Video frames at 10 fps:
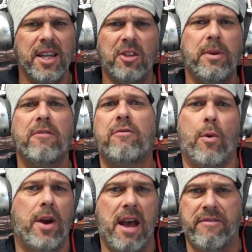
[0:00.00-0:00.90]
It spent
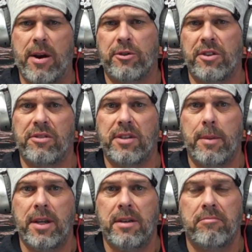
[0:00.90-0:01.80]
4.5 hours in the
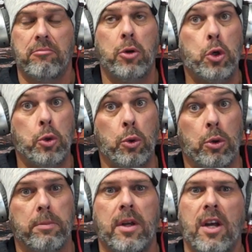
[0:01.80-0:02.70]
stomach.
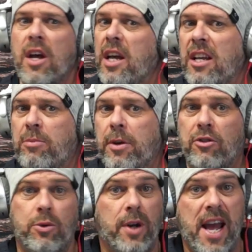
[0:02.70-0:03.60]
Cool. It
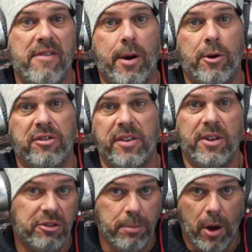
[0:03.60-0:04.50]
spent 2.5 hours in
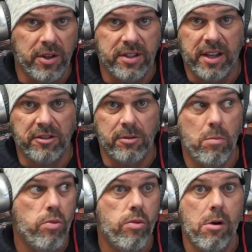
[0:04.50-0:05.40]
the small
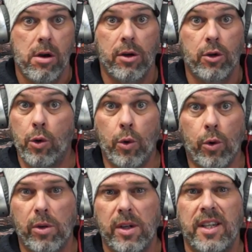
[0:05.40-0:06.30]
intestine.
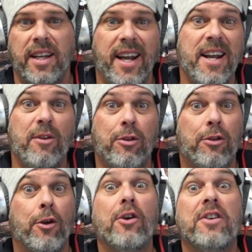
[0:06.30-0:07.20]
Cool. And
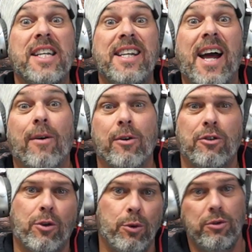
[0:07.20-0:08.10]
13
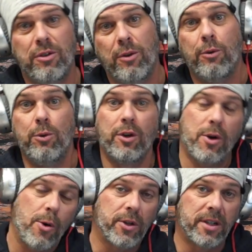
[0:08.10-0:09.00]
hours cruising through the
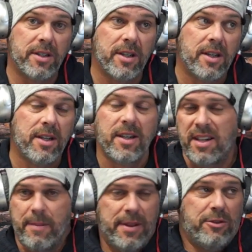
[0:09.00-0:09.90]
colon.
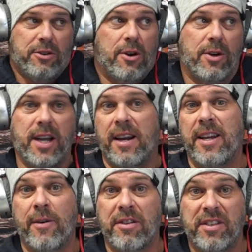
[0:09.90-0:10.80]
Those are all kind
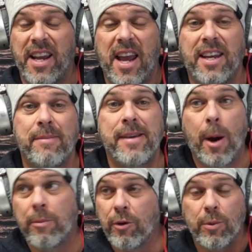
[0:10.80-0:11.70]
of interesting and can be
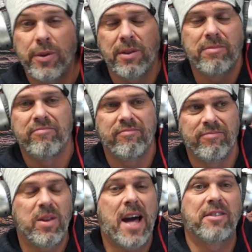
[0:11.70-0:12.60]
helpful with a
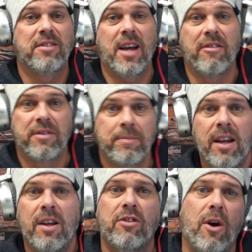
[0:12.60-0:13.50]
lot of stuff.
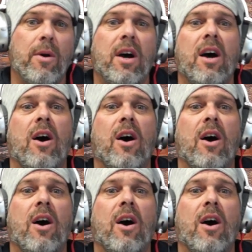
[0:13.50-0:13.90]
So,